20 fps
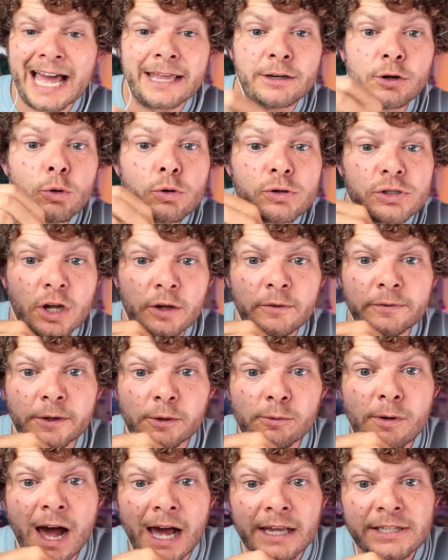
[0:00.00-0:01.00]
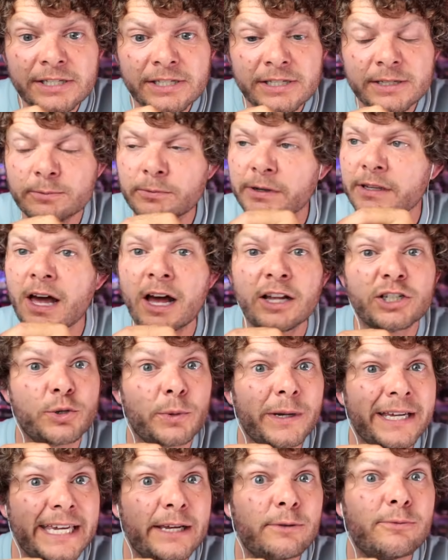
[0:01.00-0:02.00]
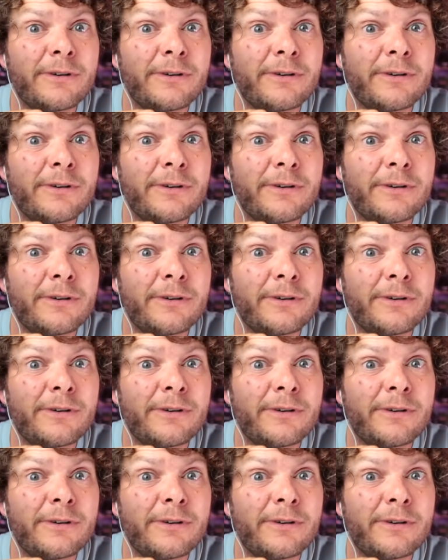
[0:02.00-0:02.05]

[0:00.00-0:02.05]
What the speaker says: And also for us with our twiggy